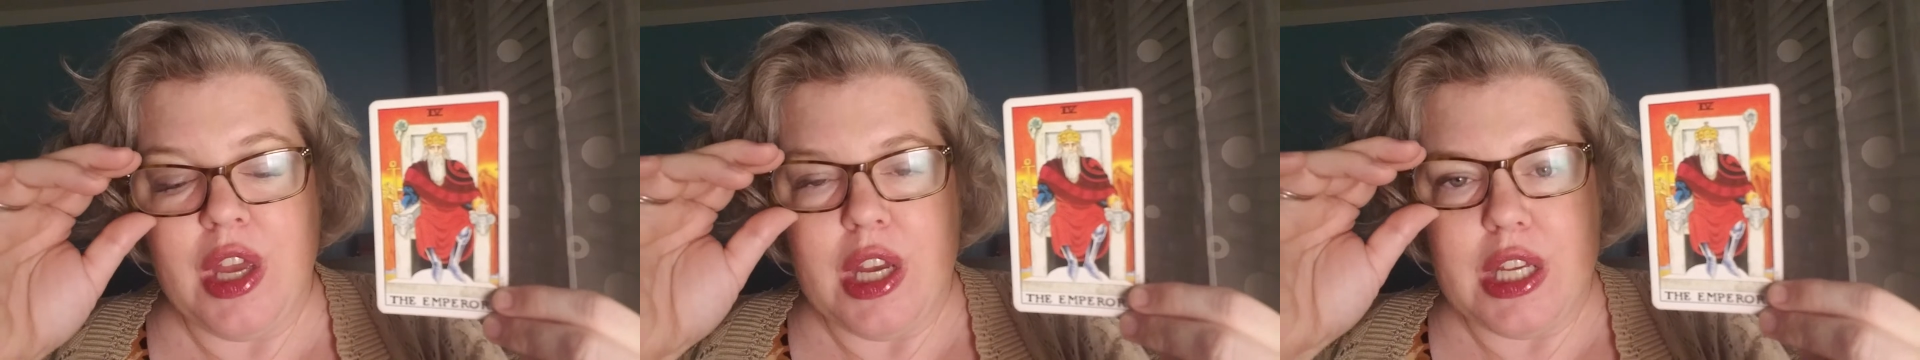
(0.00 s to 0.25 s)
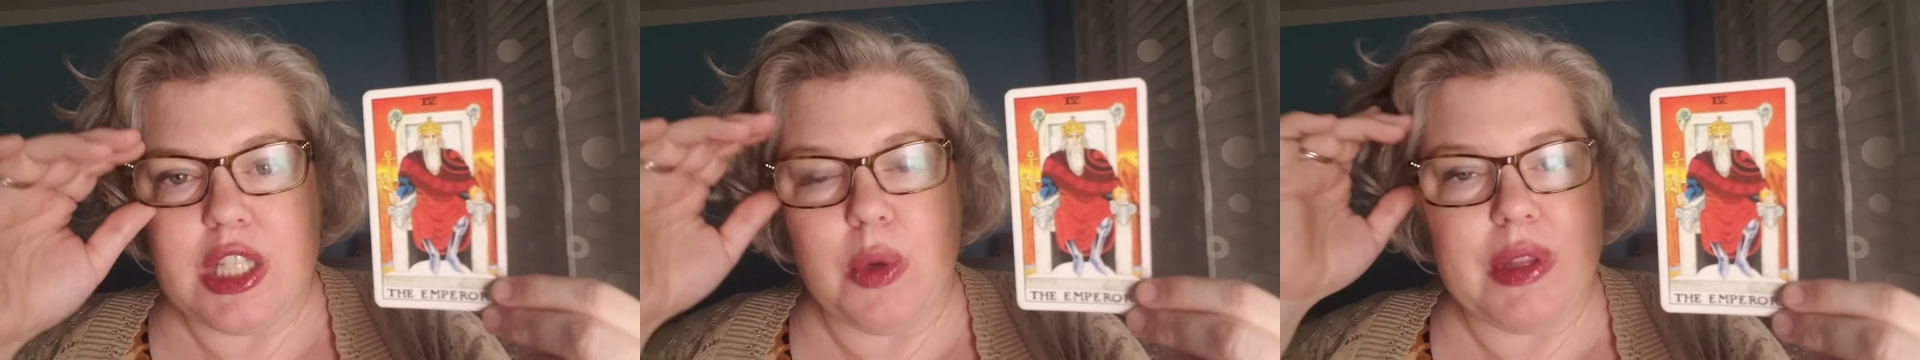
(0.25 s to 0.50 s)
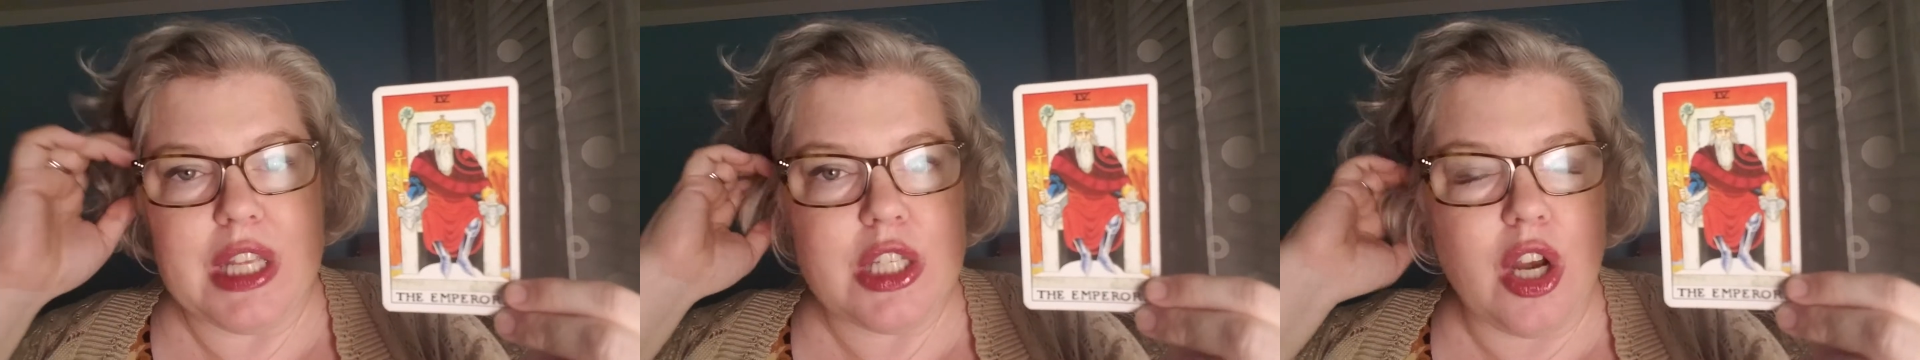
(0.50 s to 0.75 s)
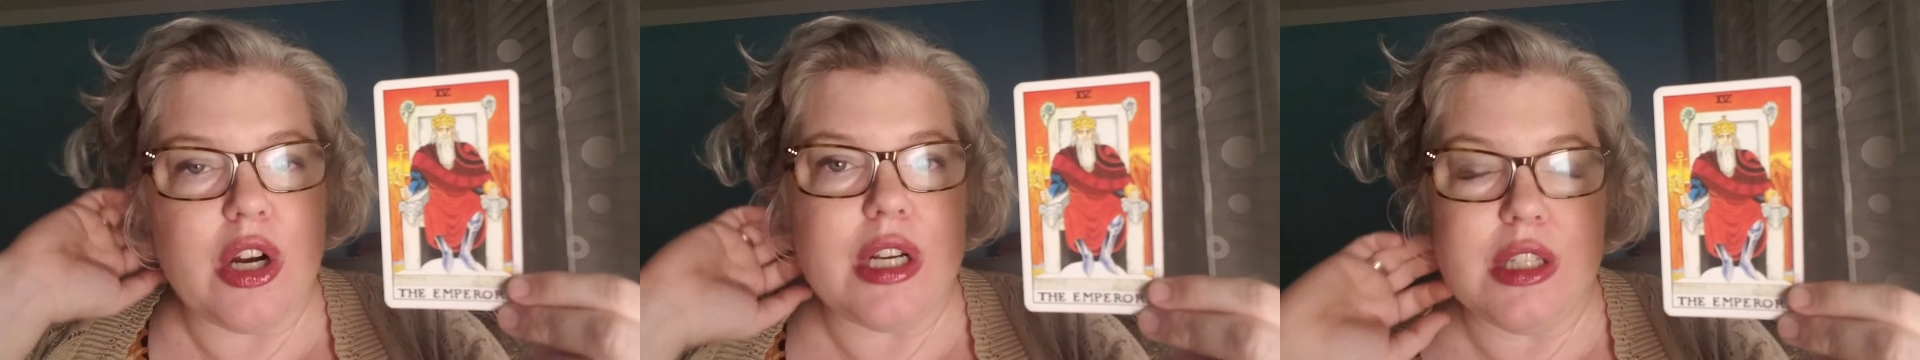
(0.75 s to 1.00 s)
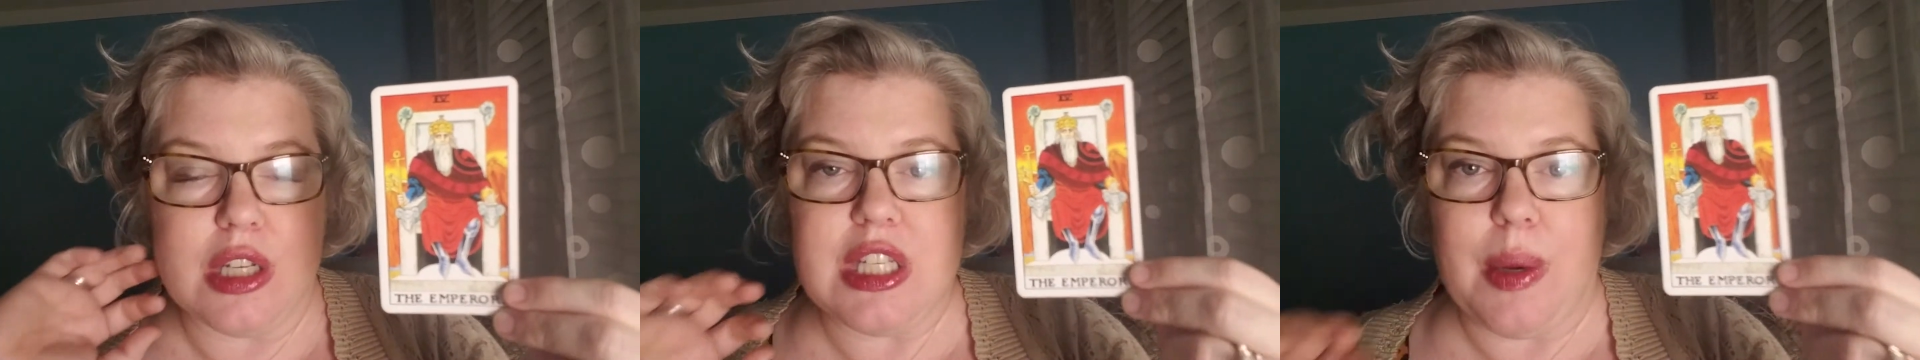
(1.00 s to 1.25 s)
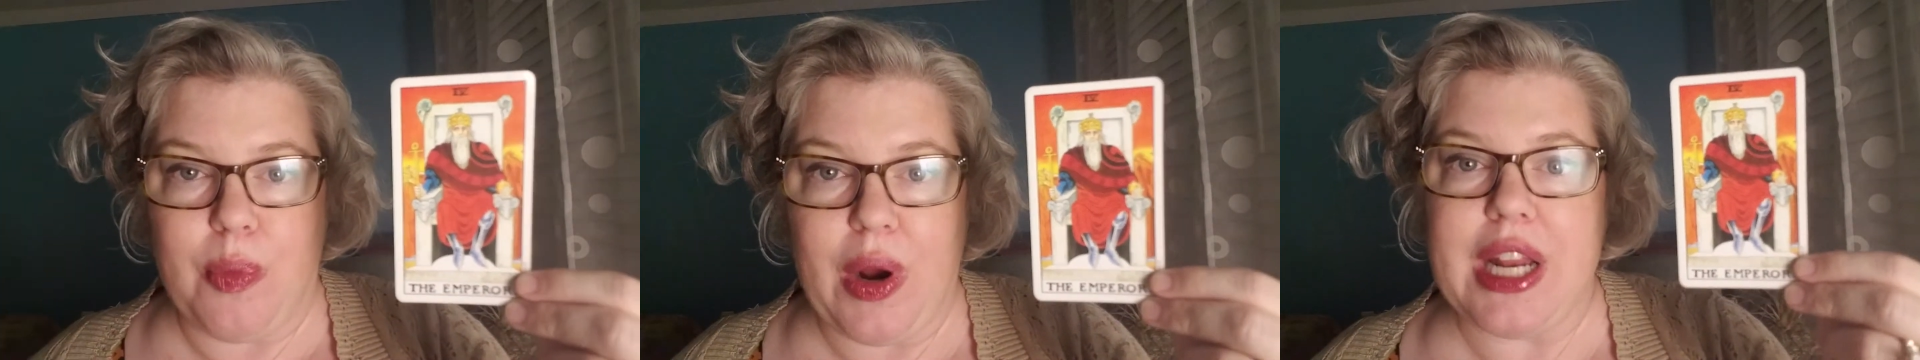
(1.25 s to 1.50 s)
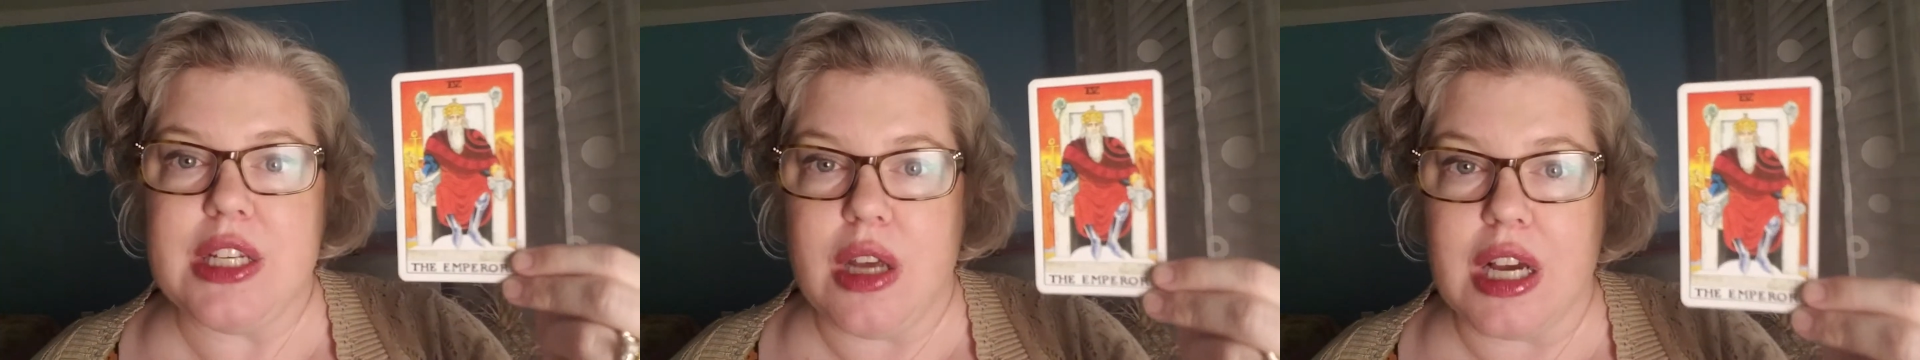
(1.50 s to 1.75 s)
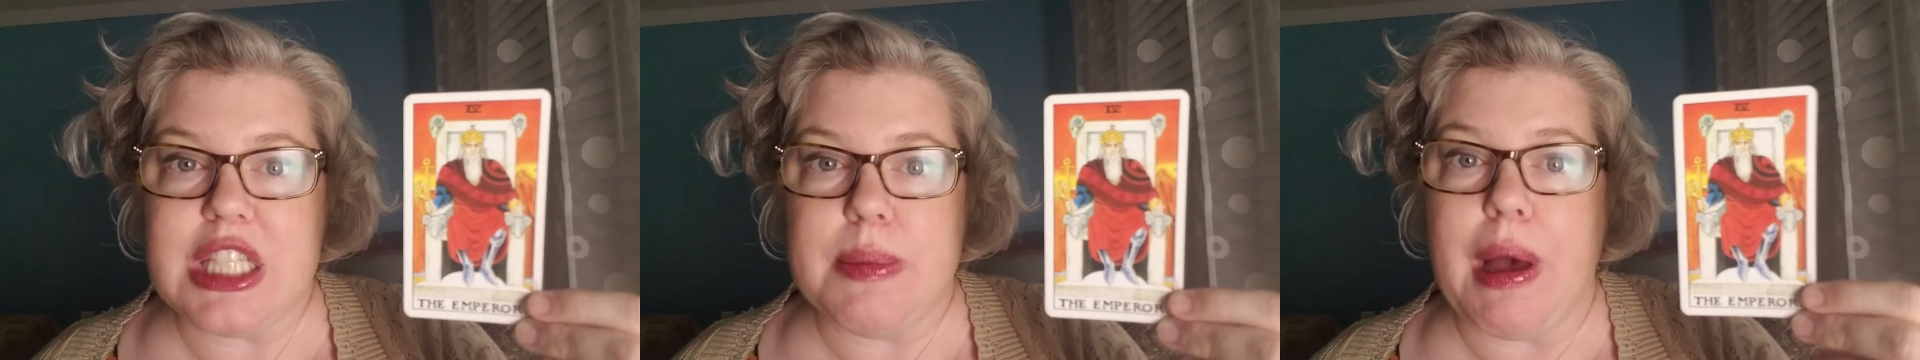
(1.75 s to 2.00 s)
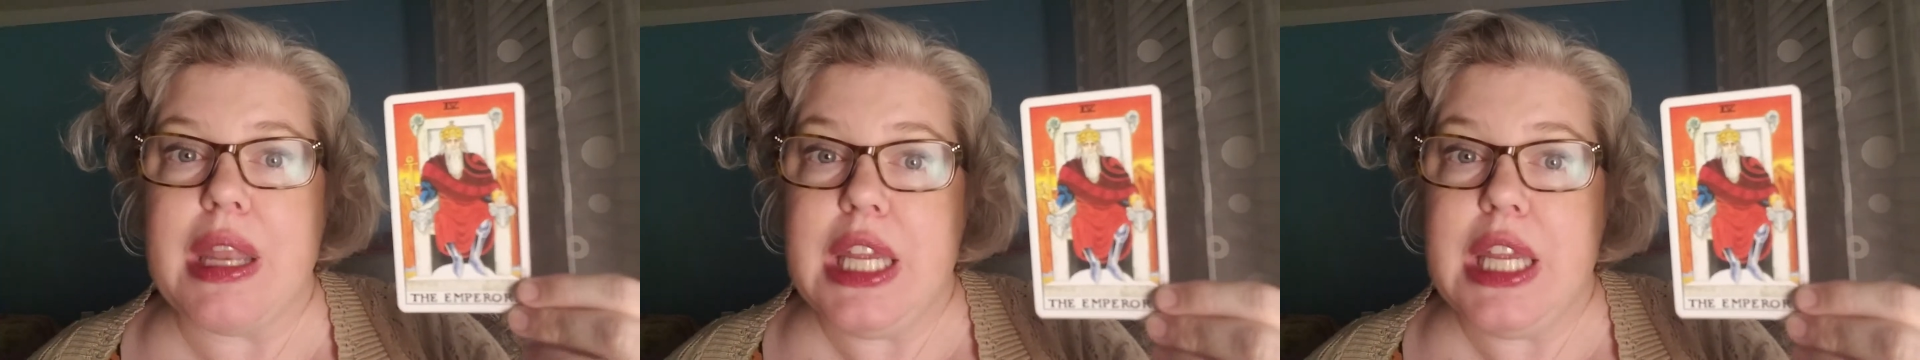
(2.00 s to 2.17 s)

So, when this card is upright, it talks about